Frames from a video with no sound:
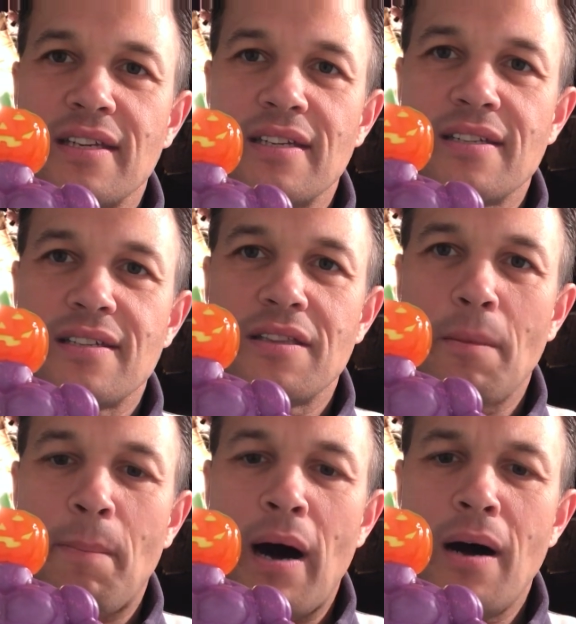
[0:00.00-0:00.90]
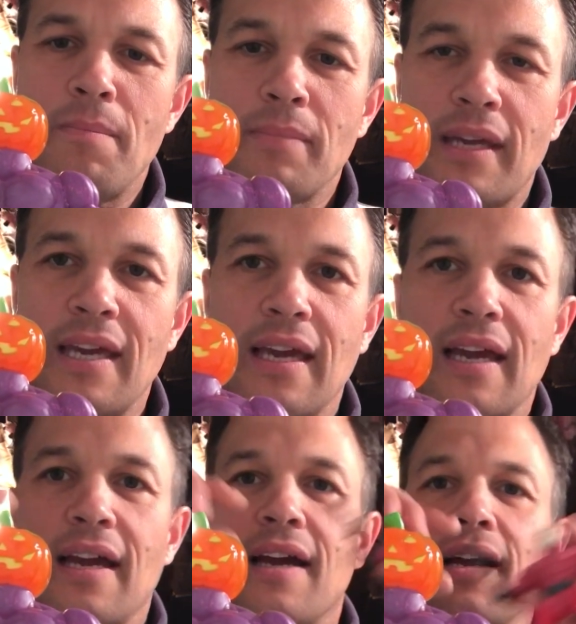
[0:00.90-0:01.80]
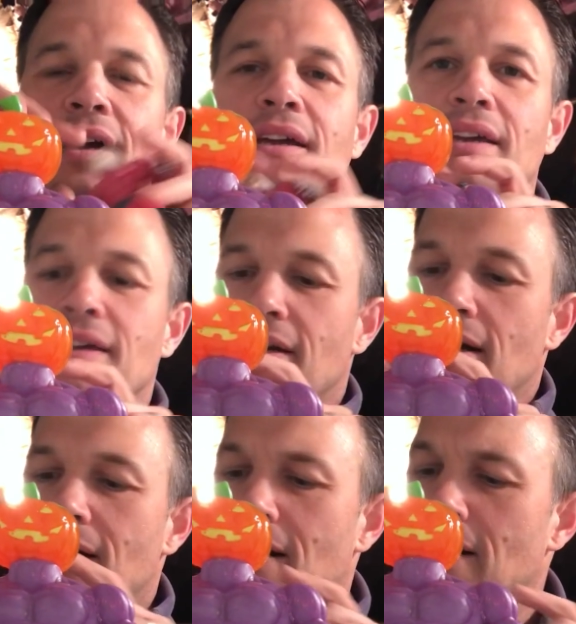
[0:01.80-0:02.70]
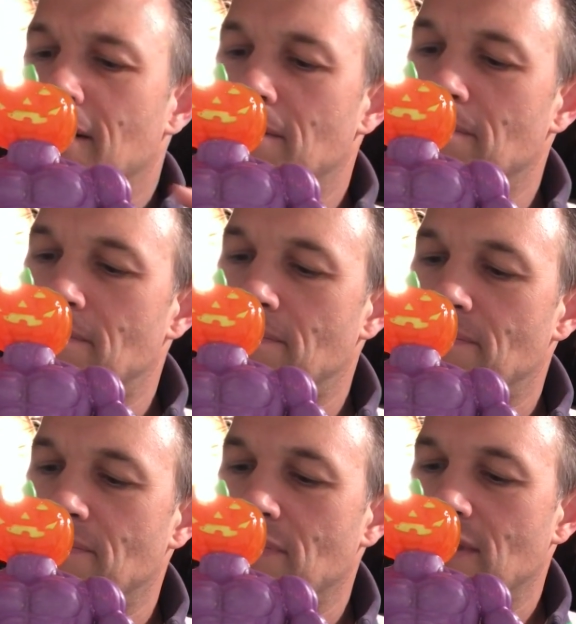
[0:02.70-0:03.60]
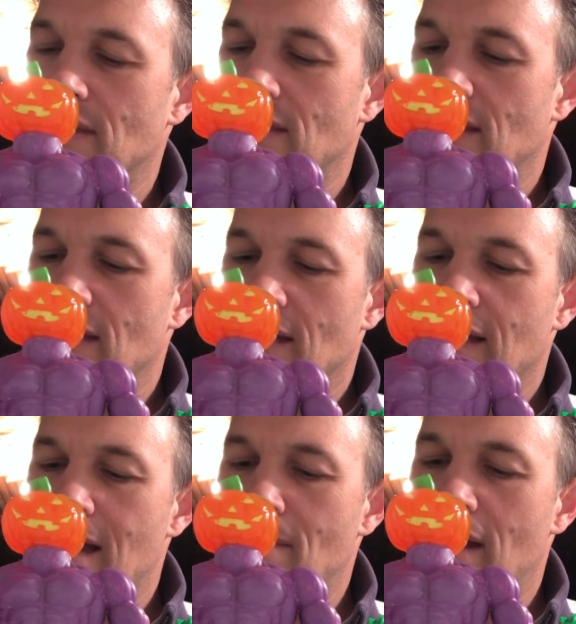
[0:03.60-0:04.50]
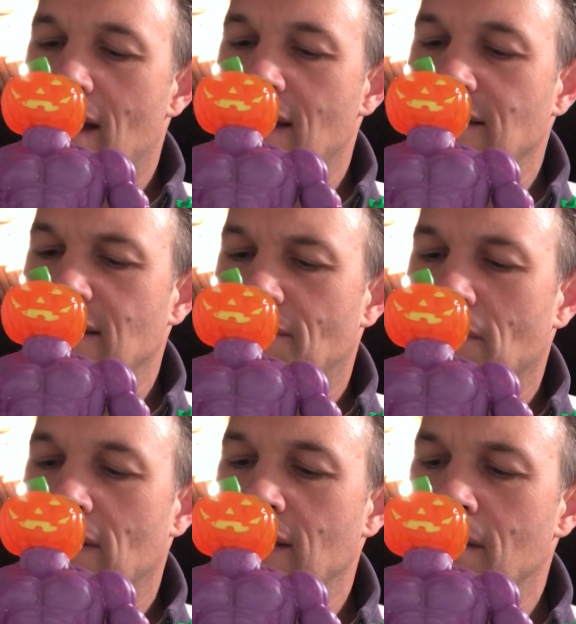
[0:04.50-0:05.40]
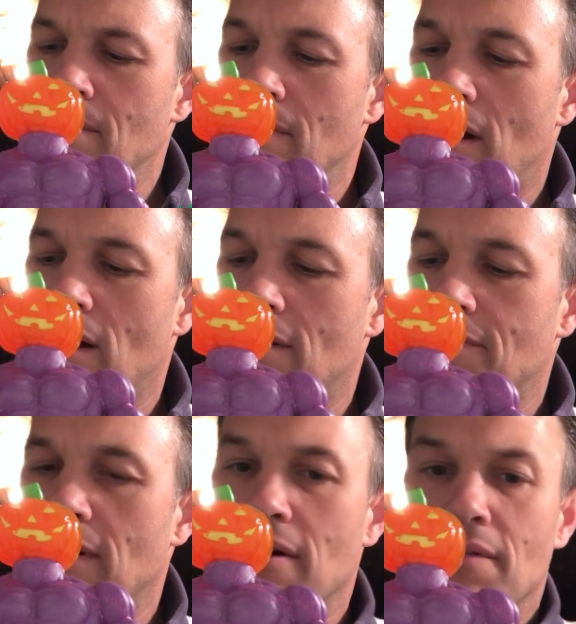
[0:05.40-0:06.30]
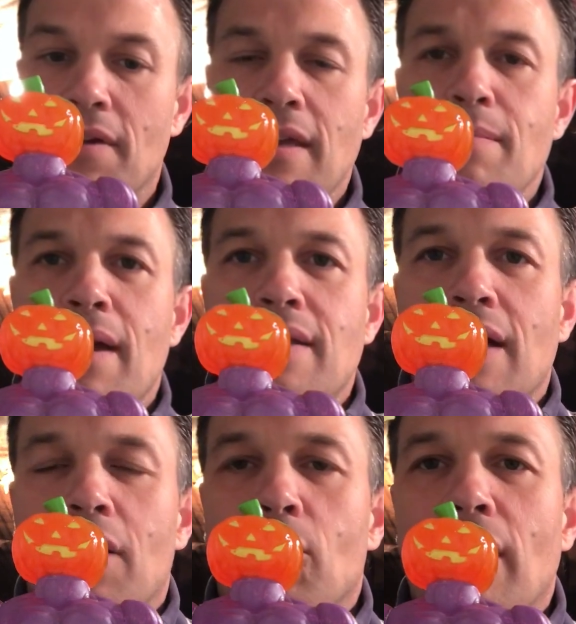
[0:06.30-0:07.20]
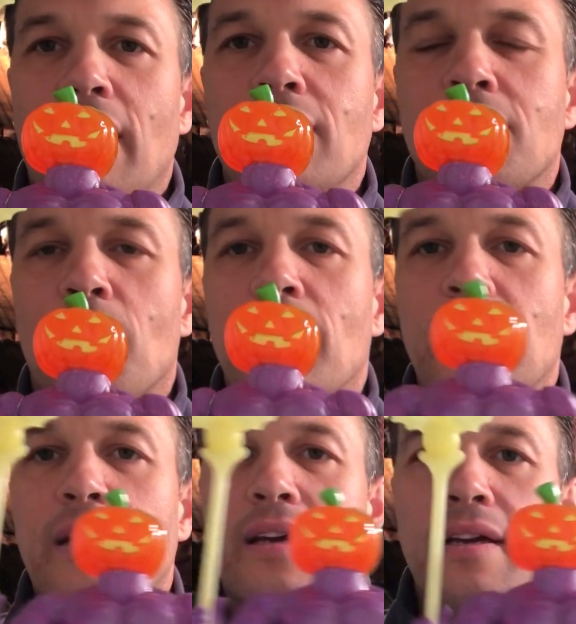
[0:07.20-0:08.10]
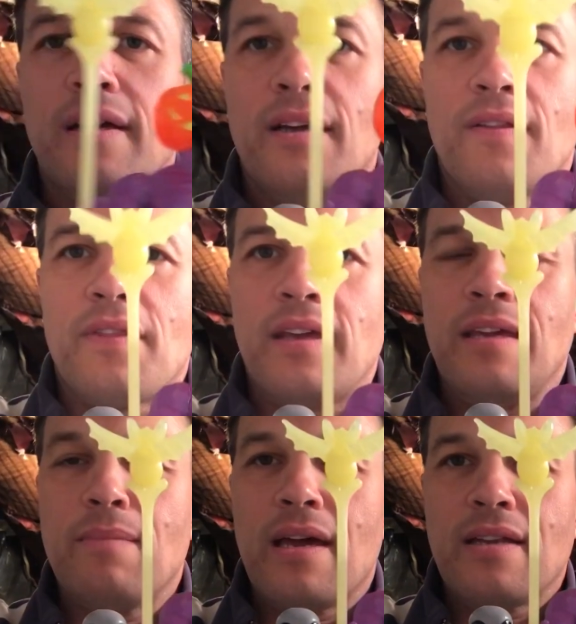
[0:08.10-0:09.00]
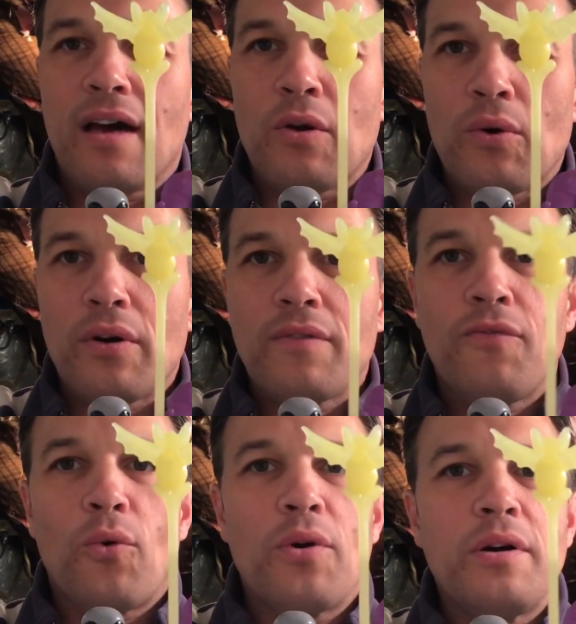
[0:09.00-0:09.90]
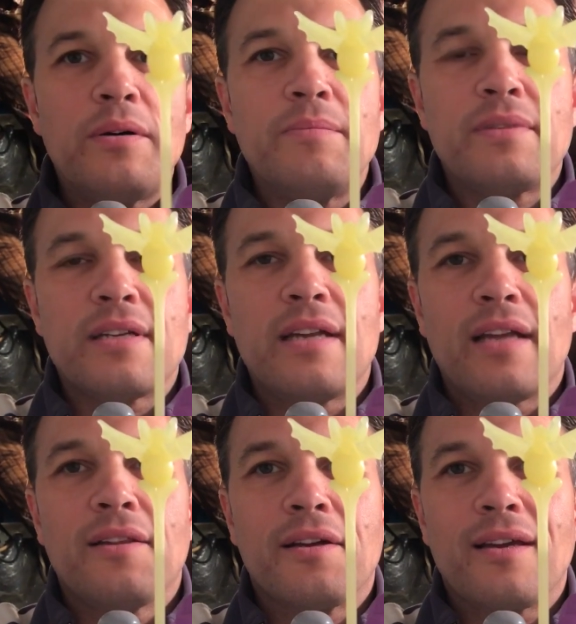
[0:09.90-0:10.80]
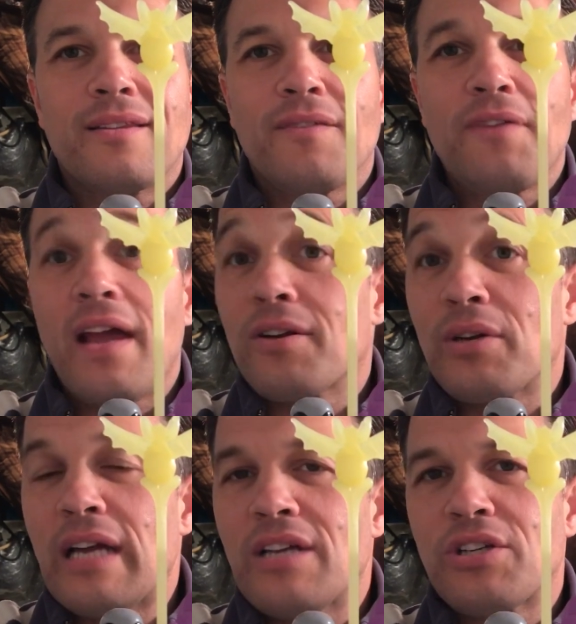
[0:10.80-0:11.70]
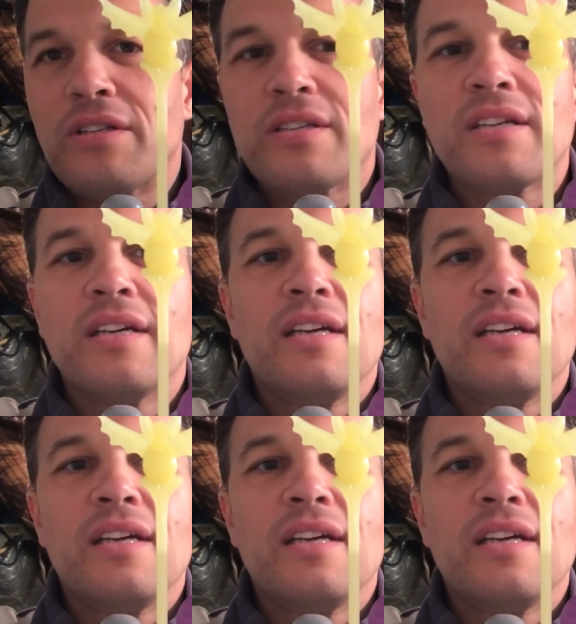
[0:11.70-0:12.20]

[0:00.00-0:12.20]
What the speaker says: is the Pumm-King. Got my idea for him off of He-Man.org. I used to read the He-Man.org forums, and I'd look at the fan creations,